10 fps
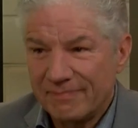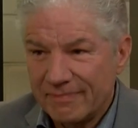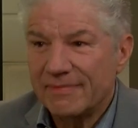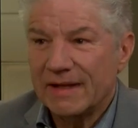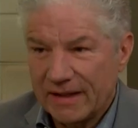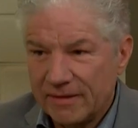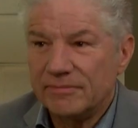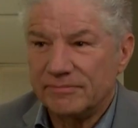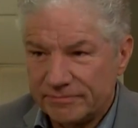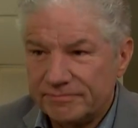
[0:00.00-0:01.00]
to support
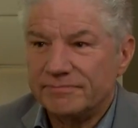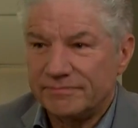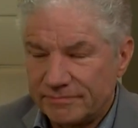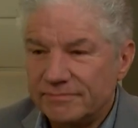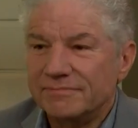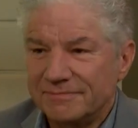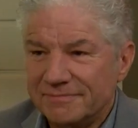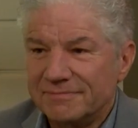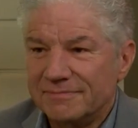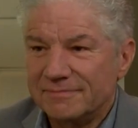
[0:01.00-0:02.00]
healthy
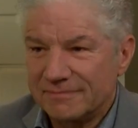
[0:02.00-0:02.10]
LDL and